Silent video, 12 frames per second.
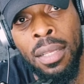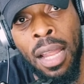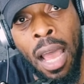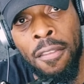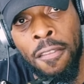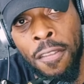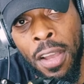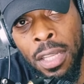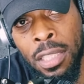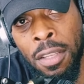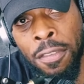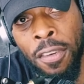
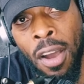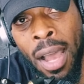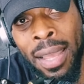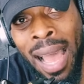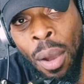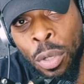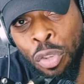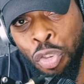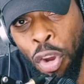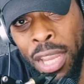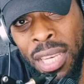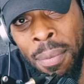diversify our
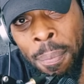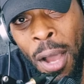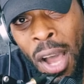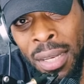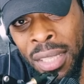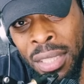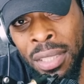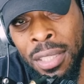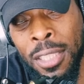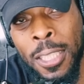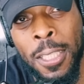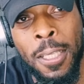trading
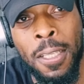partners.